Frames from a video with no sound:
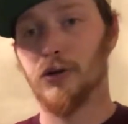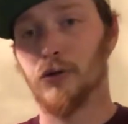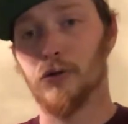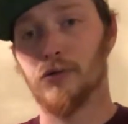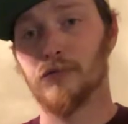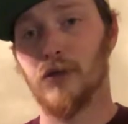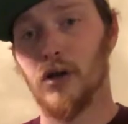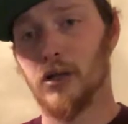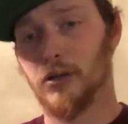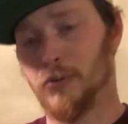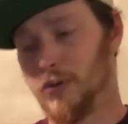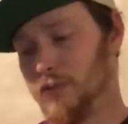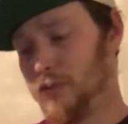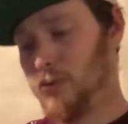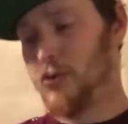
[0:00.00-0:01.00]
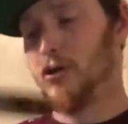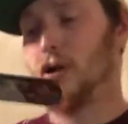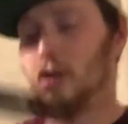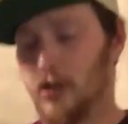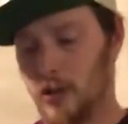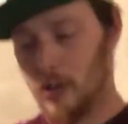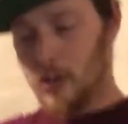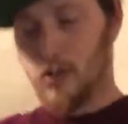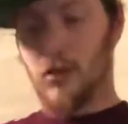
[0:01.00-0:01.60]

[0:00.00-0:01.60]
or volley, whatever you want to call it,